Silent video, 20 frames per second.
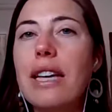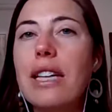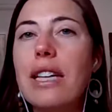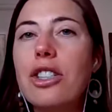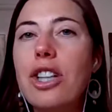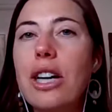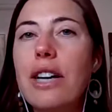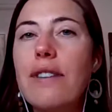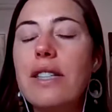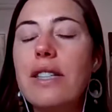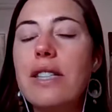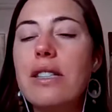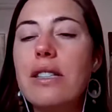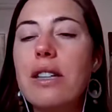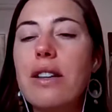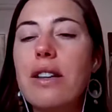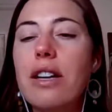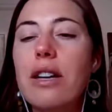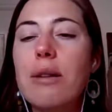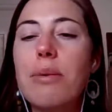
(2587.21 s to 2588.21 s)
I can check if it's
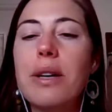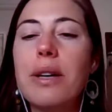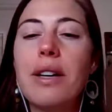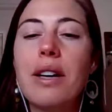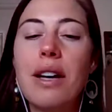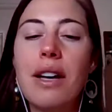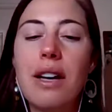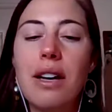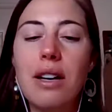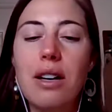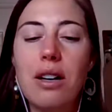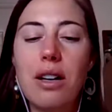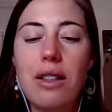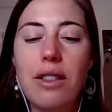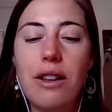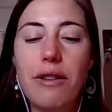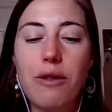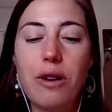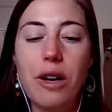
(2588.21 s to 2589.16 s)
still there, but on the